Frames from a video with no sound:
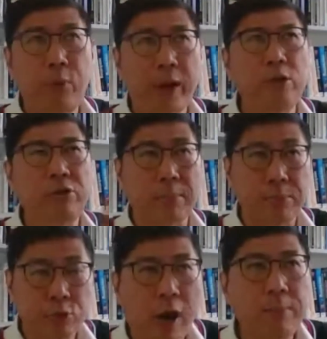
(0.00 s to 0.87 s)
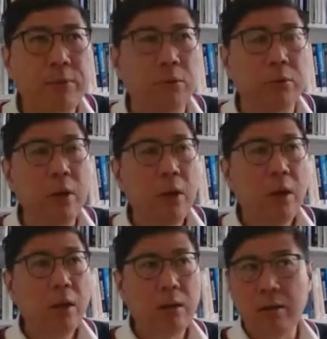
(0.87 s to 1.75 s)
brand that you subscribe to,
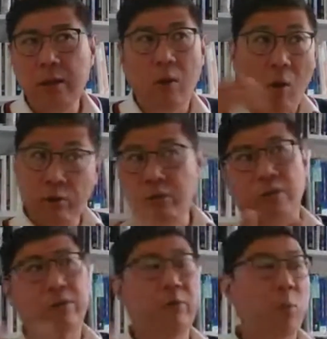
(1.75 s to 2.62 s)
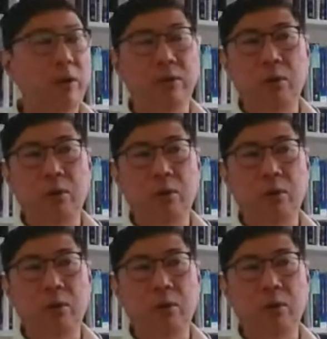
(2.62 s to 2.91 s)
in all sorts of ways,